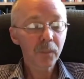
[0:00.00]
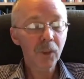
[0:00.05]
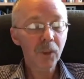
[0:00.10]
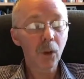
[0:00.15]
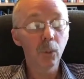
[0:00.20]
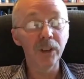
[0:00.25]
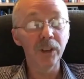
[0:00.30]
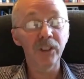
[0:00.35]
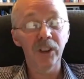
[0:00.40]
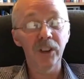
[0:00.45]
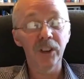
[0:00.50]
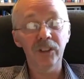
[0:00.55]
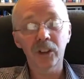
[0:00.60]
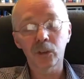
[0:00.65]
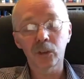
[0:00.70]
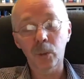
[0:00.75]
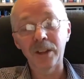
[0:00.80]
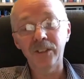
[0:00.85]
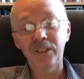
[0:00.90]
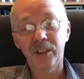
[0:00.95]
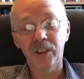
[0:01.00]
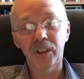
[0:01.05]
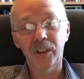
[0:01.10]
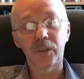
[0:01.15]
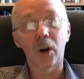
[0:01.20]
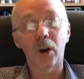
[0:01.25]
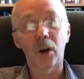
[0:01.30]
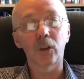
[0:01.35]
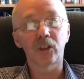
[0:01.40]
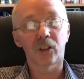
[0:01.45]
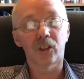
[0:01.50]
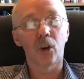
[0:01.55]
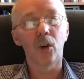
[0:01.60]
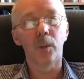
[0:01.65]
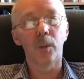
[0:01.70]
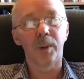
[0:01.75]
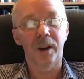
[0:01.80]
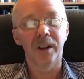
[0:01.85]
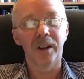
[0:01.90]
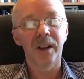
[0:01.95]
which is the 20th of
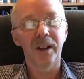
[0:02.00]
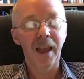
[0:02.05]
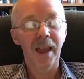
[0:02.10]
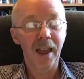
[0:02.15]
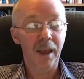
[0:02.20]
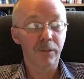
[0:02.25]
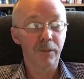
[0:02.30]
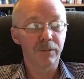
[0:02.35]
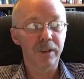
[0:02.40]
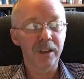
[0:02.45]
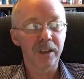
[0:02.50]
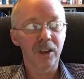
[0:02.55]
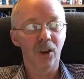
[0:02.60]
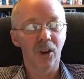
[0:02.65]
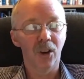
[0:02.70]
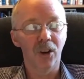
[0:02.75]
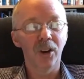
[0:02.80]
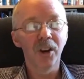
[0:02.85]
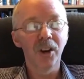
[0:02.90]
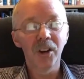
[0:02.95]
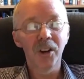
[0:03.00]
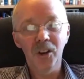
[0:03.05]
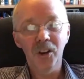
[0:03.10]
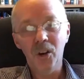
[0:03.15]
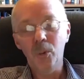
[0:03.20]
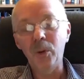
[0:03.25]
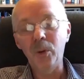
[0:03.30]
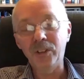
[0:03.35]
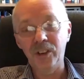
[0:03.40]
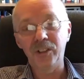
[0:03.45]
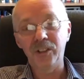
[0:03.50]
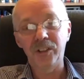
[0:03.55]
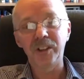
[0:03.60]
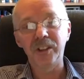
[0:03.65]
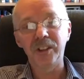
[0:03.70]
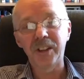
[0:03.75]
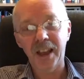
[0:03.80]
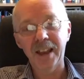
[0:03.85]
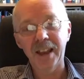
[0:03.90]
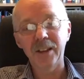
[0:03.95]
October every year, which is
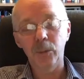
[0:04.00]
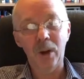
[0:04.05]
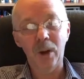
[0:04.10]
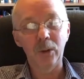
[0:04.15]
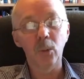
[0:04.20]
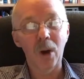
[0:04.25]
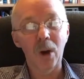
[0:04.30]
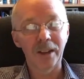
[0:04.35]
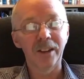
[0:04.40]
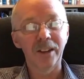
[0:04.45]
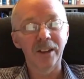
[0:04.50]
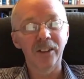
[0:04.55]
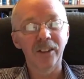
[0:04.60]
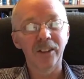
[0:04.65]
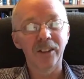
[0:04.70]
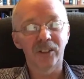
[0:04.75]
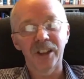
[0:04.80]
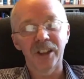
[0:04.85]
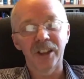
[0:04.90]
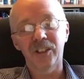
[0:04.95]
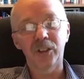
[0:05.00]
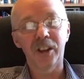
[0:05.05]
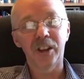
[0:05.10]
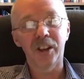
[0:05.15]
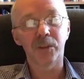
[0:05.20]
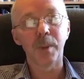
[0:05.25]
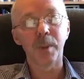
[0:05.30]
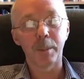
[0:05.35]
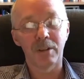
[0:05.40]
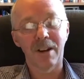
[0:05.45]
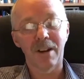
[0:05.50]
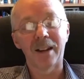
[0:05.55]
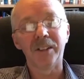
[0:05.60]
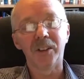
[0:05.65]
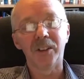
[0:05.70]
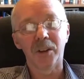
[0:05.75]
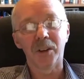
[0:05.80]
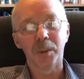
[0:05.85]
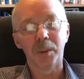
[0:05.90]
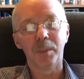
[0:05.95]
the date when Wellington issued his
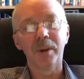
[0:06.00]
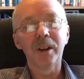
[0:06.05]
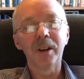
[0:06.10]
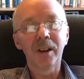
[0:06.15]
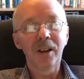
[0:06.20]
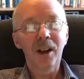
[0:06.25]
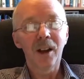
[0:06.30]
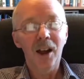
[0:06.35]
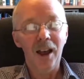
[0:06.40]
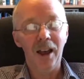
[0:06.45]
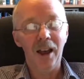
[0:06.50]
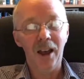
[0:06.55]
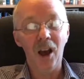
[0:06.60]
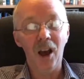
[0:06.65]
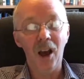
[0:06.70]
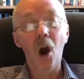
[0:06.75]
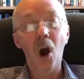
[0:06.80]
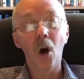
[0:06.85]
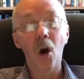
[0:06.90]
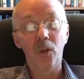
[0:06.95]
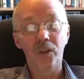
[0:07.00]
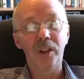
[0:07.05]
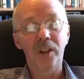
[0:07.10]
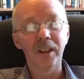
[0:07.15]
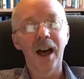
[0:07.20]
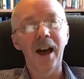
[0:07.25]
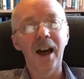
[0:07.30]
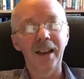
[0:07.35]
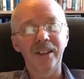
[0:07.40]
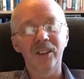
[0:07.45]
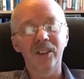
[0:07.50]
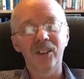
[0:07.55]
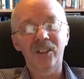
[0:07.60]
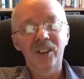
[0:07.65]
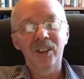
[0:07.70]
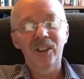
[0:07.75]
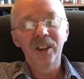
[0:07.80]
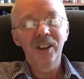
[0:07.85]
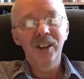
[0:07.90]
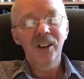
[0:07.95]
memorandum on the
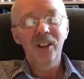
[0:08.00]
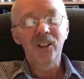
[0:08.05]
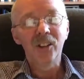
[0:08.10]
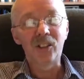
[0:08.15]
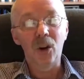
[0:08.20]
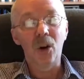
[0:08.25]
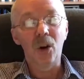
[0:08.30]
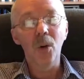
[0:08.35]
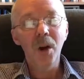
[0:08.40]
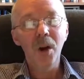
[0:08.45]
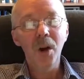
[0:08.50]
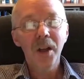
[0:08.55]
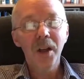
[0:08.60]
lines. So